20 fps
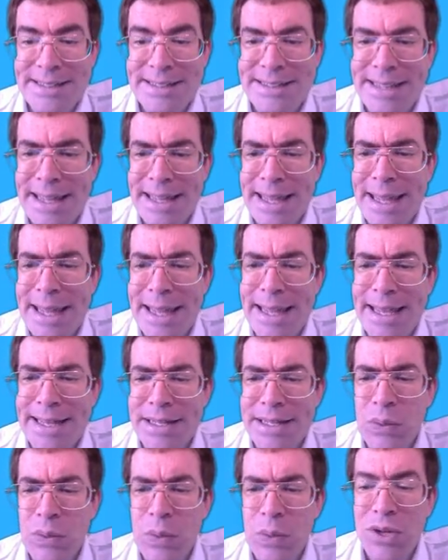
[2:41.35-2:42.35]

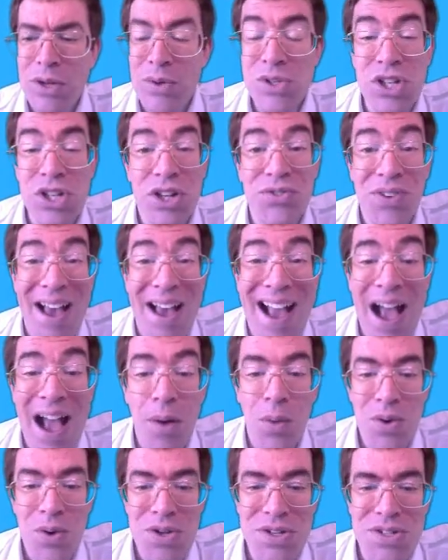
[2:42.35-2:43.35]
when you adjust for
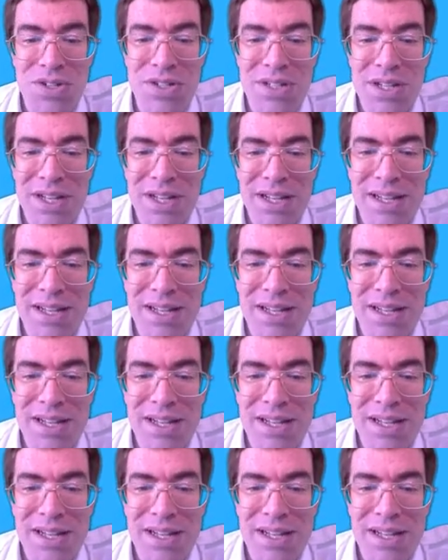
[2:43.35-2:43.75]
hours,